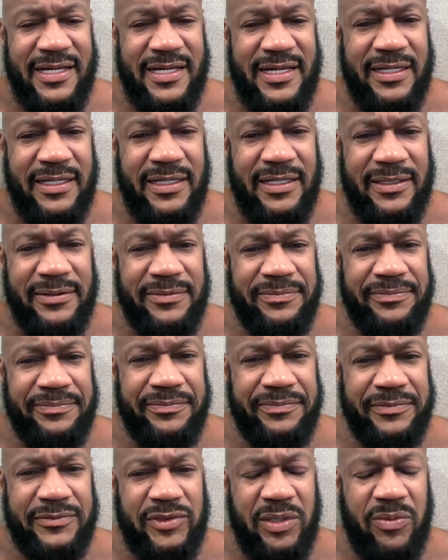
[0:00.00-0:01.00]

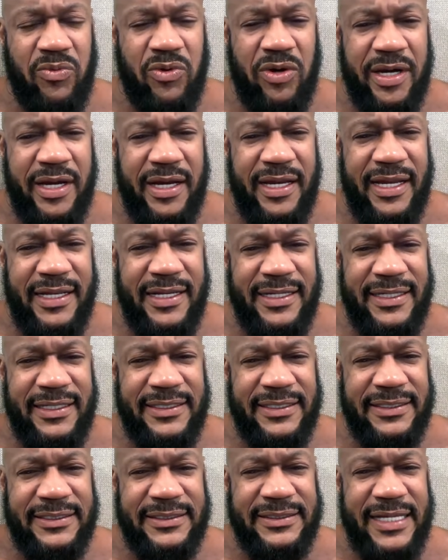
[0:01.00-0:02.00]
um, somewhere
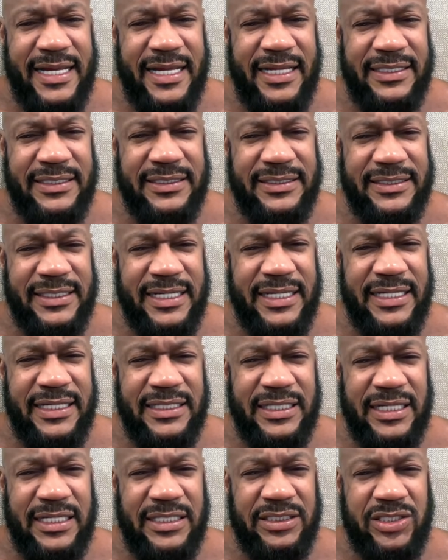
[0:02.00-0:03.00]
in San
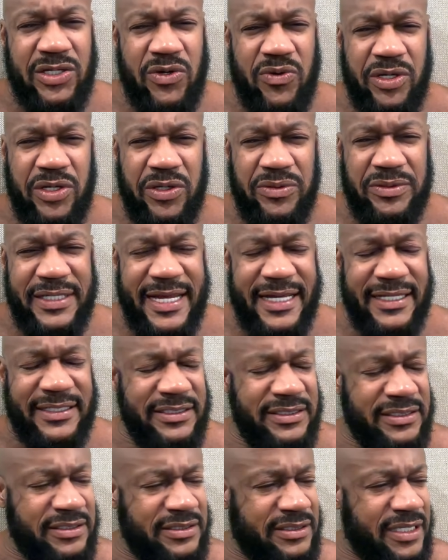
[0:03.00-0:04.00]
in Antonio,
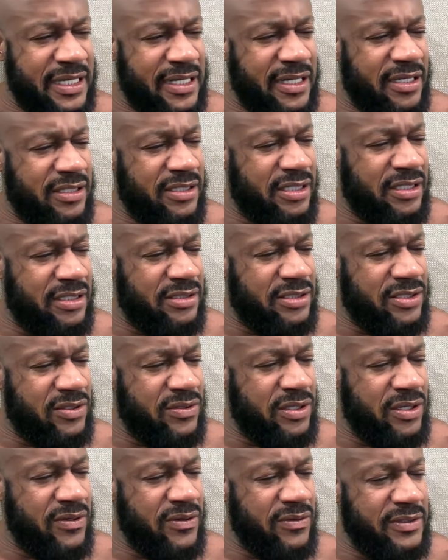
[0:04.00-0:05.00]
Texas. In
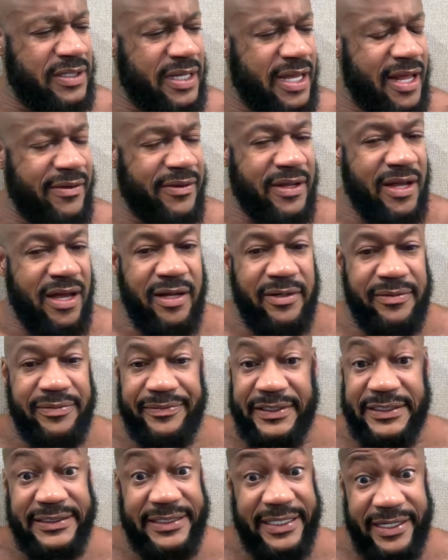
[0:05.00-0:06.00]
Antonio, uh, yeah,
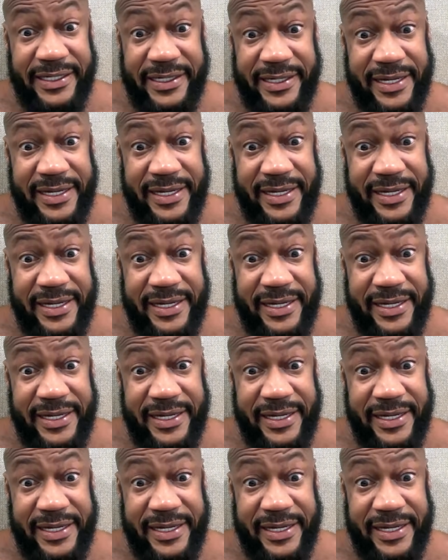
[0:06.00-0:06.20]
it's late at